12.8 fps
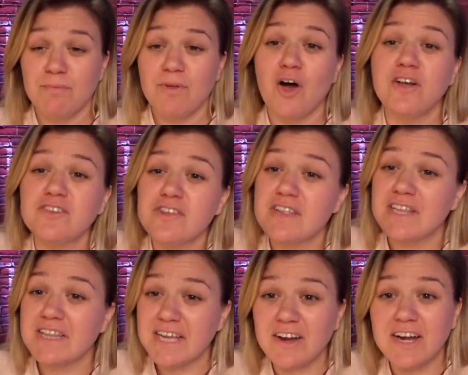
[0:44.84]
Also,
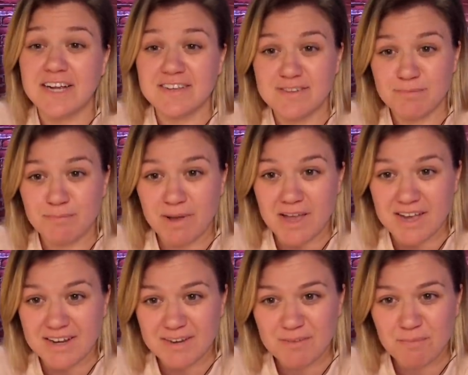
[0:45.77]
the lyrics
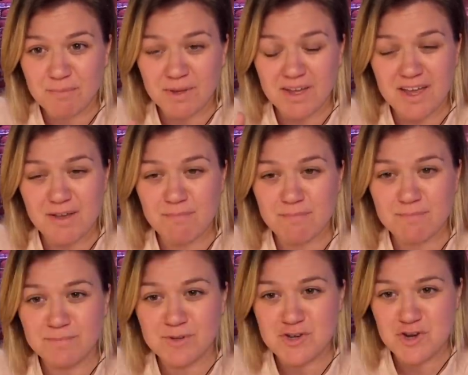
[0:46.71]
might
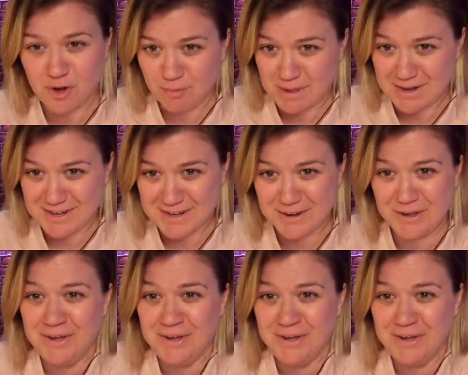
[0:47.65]
determine